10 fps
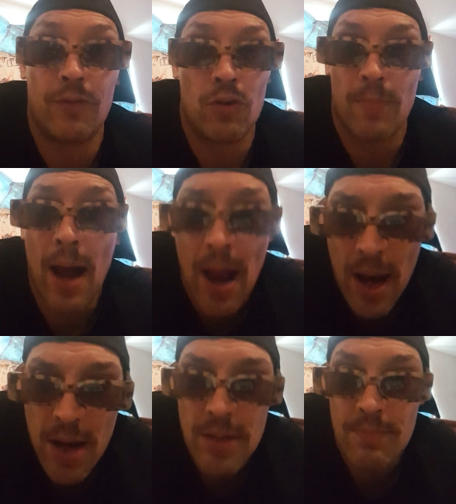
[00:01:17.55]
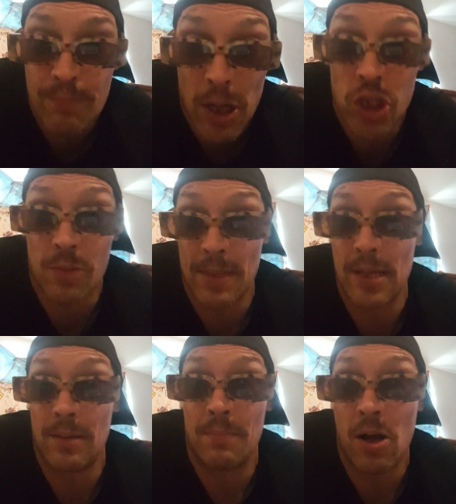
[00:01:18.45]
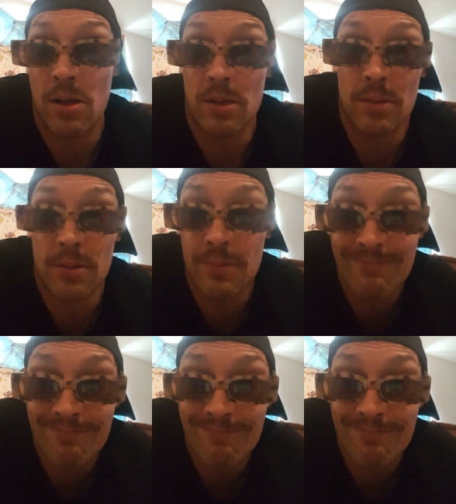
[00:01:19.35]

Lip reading: flew by and punched me in the balls.